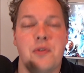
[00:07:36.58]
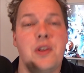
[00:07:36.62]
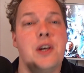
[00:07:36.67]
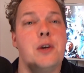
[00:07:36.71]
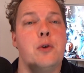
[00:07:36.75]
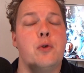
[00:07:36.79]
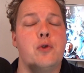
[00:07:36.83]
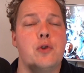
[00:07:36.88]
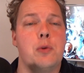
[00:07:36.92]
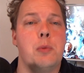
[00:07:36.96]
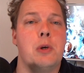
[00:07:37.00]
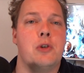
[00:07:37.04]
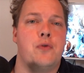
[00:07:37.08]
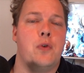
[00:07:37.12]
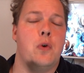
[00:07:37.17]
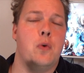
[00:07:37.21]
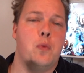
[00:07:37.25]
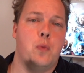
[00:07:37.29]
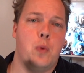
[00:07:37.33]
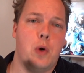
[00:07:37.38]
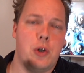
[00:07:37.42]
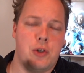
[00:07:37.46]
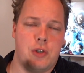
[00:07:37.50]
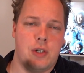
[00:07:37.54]
Thank you so much
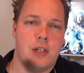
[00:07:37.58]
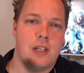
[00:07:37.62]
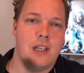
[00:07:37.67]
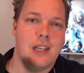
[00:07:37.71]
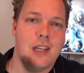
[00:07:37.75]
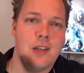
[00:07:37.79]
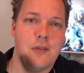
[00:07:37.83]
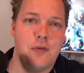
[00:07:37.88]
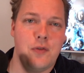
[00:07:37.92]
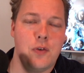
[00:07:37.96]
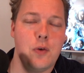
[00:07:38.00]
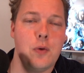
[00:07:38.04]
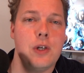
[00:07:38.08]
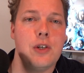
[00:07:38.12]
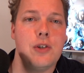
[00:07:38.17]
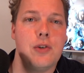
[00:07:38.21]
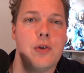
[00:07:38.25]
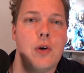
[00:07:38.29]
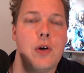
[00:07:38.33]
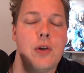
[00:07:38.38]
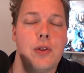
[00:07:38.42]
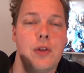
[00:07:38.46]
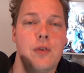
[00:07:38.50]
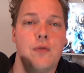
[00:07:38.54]
for watching. If you
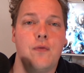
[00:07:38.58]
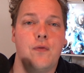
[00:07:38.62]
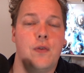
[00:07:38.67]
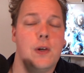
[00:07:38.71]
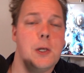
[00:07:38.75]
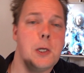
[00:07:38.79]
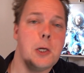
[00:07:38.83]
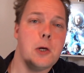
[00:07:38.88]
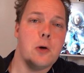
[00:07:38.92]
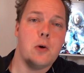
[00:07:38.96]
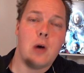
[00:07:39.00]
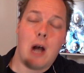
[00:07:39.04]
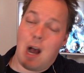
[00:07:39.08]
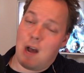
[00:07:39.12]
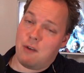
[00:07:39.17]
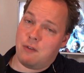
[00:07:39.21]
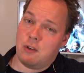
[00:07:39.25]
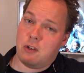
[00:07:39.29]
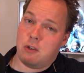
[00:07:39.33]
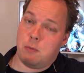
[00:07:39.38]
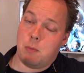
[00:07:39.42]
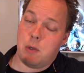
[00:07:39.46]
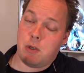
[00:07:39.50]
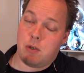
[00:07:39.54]
enjoyed the video half
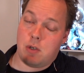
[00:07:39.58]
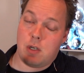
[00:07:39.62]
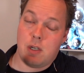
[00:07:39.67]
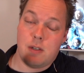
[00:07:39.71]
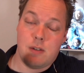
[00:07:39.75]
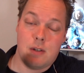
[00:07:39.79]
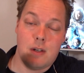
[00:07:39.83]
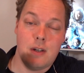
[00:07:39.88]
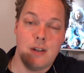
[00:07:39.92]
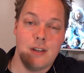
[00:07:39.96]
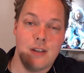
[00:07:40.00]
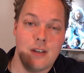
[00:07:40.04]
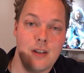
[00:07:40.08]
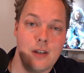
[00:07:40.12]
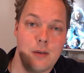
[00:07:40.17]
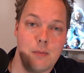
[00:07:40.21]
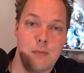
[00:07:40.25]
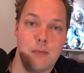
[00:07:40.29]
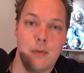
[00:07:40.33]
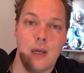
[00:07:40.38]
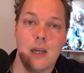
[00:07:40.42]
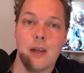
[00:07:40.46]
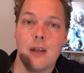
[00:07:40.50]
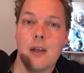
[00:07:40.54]
as much as I did
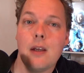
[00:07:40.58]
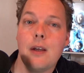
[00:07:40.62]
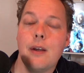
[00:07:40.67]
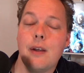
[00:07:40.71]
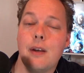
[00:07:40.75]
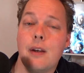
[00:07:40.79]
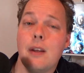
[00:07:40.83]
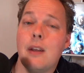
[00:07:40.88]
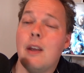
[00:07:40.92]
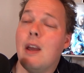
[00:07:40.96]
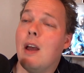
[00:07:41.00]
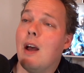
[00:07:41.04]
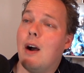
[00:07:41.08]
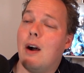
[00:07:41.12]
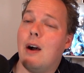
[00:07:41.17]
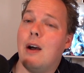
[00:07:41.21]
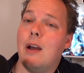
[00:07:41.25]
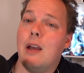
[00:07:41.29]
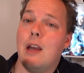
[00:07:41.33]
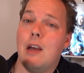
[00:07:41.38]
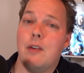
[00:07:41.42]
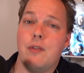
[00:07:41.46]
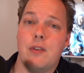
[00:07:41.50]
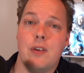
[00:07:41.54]
making it,
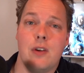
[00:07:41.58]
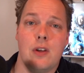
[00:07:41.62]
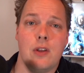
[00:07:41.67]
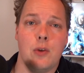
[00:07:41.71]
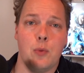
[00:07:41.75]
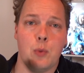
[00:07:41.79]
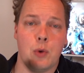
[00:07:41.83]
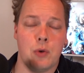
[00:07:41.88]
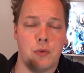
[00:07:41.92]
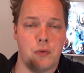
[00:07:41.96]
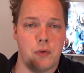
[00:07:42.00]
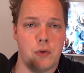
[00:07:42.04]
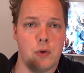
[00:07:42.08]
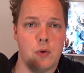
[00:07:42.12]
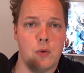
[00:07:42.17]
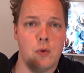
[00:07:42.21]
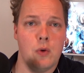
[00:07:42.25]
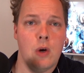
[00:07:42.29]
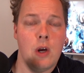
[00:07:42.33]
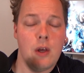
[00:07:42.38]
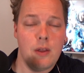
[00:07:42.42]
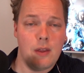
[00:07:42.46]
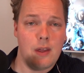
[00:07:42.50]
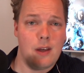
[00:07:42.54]
I have another one for
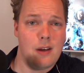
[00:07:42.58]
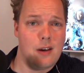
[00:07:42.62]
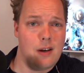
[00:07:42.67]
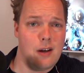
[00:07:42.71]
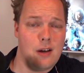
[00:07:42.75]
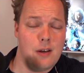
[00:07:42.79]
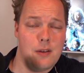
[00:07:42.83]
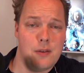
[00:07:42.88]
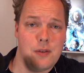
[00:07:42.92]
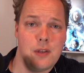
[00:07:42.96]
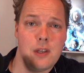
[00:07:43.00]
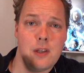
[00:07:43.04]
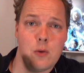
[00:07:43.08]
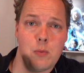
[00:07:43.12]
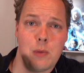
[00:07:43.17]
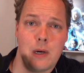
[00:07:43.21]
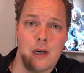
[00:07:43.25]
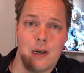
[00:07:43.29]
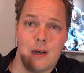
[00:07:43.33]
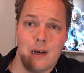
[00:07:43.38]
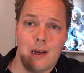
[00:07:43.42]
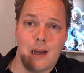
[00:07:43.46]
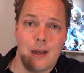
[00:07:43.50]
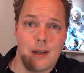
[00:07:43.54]
you that I think you
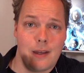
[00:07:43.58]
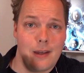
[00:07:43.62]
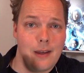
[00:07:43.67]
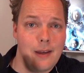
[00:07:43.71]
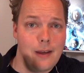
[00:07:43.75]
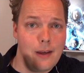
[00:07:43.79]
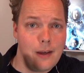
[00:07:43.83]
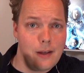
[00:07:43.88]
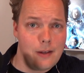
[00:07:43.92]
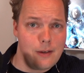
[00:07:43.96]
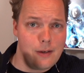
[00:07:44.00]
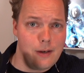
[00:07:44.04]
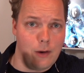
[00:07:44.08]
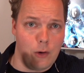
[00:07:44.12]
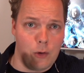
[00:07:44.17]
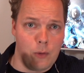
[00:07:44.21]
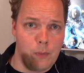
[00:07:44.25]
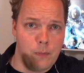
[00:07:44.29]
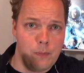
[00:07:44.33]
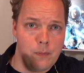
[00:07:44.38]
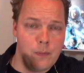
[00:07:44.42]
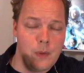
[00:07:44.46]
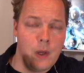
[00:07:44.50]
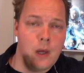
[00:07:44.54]
might like. It's here.
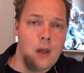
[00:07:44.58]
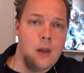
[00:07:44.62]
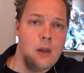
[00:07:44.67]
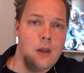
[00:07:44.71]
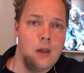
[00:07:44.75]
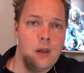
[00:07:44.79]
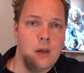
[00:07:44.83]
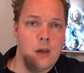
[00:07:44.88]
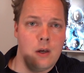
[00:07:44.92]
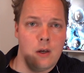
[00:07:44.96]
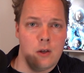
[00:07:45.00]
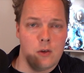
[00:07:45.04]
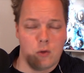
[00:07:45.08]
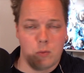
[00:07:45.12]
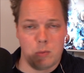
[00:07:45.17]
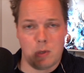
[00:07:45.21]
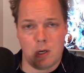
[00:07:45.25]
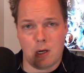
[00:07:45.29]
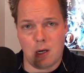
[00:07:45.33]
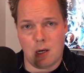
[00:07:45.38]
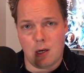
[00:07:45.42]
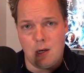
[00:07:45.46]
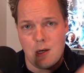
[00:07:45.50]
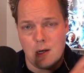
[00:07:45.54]
To
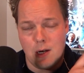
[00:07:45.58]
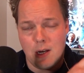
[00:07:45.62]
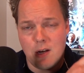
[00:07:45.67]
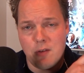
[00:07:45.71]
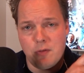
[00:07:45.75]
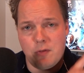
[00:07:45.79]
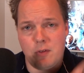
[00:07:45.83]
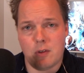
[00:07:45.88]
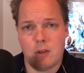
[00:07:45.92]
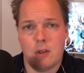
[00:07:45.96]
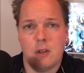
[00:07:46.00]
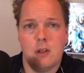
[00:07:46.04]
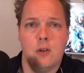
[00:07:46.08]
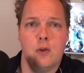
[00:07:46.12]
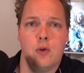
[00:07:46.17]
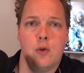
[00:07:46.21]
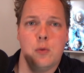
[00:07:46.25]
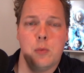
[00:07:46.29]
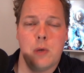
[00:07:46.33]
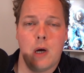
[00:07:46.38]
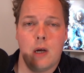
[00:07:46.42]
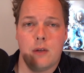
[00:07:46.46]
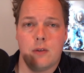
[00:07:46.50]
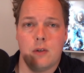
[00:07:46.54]
my left, the
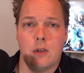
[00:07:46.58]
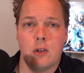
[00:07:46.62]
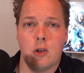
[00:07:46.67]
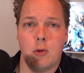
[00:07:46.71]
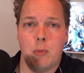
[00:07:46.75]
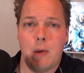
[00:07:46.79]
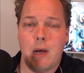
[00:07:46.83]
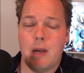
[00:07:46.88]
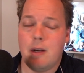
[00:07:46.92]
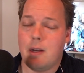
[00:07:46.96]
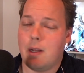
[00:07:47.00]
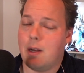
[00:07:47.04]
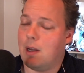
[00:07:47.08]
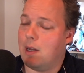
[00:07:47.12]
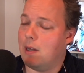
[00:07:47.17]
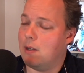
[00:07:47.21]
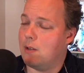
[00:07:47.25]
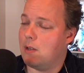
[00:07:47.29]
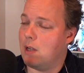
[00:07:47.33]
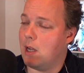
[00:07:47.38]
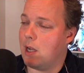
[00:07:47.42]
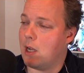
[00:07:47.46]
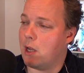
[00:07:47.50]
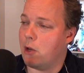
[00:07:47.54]
YouTube gods are in command, and I
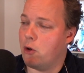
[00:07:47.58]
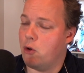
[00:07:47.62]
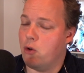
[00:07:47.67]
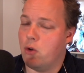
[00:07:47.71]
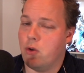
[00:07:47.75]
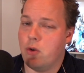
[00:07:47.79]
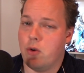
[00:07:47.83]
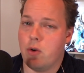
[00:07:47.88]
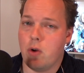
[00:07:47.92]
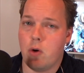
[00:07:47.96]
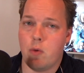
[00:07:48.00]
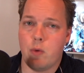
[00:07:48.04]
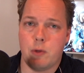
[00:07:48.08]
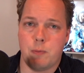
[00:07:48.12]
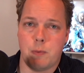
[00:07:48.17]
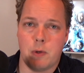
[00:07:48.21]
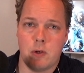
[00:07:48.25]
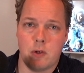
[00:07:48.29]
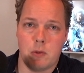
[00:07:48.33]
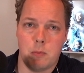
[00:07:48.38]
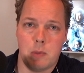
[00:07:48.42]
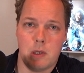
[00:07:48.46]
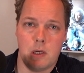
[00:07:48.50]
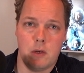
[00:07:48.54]
take no
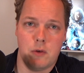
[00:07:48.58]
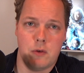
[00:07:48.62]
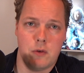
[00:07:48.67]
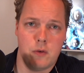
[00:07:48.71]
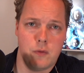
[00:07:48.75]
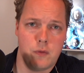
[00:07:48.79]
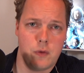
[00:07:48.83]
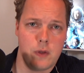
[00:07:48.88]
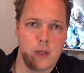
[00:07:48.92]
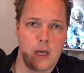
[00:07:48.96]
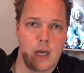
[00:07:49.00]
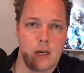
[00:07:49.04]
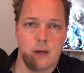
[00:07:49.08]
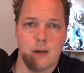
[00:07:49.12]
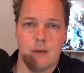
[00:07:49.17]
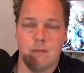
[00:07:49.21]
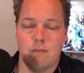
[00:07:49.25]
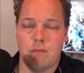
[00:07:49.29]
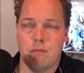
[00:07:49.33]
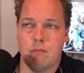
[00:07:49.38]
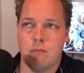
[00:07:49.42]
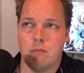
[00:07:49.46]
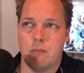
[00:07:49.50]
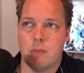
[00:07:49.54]
responsibility for that.
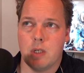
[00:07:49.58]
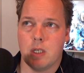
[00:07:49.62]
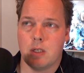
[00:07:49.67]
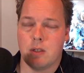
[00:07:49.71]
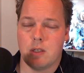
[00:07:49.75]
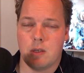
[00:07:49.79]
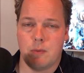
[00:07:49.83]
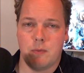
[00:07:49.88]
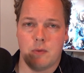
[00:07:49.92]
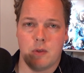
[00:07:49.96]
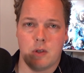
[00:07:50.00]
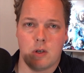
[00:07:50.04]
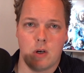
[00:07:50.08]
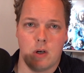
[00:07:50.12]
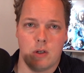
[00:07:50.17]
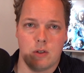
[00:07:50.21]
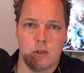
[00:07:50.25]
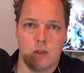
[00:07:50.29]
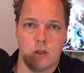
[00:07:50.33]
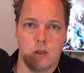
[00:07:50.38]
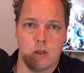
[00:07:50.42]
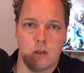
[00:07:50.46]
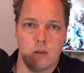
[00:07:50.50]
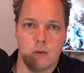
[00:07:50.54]
Except for the
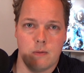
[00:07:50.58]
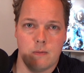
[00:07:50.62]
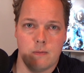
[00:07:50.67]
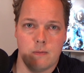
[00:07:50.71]
content.